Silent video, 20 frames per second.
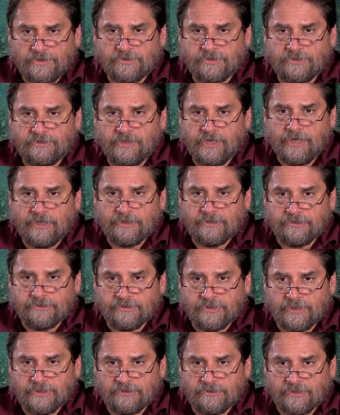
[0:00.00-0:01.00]
And what this
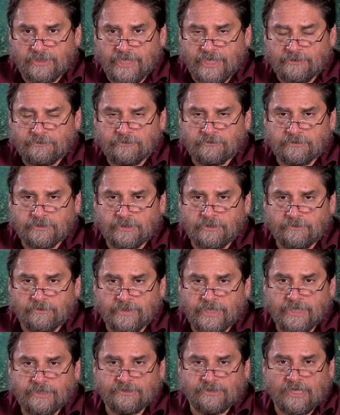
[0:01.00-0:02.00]
does is it
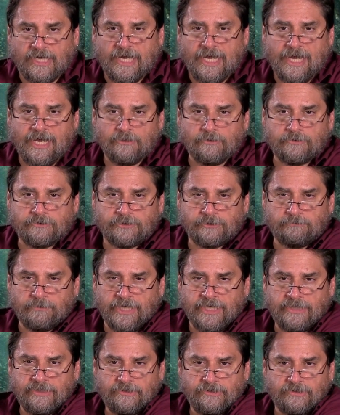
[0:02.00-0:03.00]
actually creates a
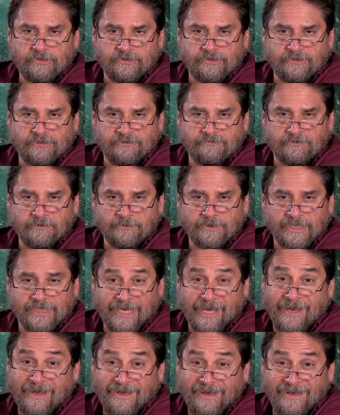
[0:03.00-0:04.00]
hollow space. Let's see
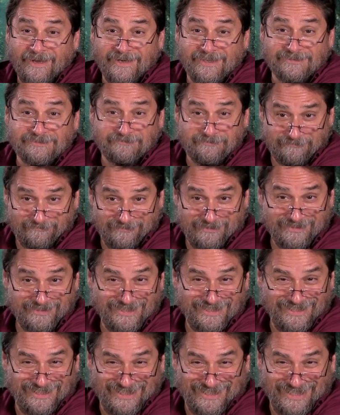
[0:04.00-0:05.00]
if I'm getting, yeah,
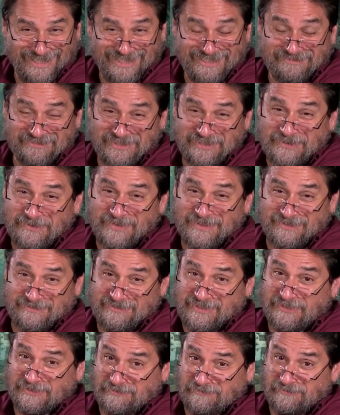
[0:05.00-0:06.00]

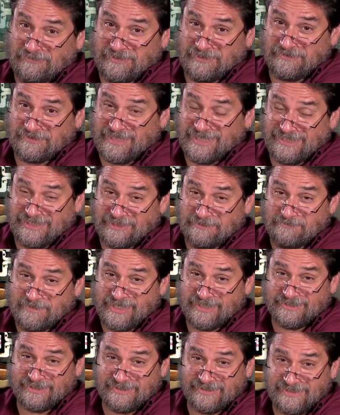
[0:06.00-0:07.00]
even though it doesn't feel
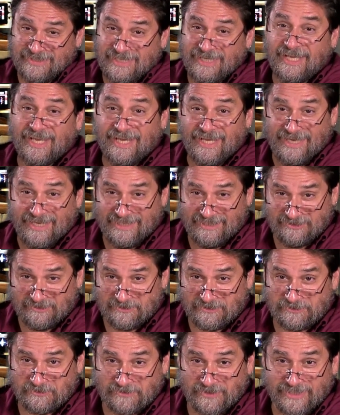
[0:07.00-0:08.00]
right in the monitor,
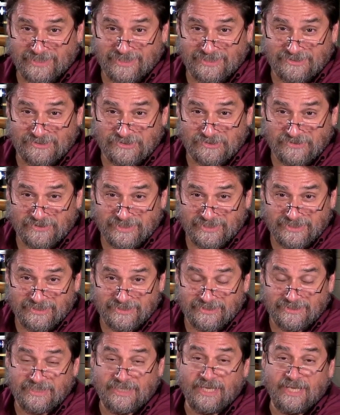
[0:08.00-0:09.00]
it looks right on the
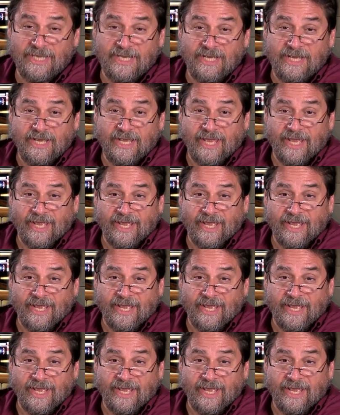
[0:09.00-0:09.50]
screen here.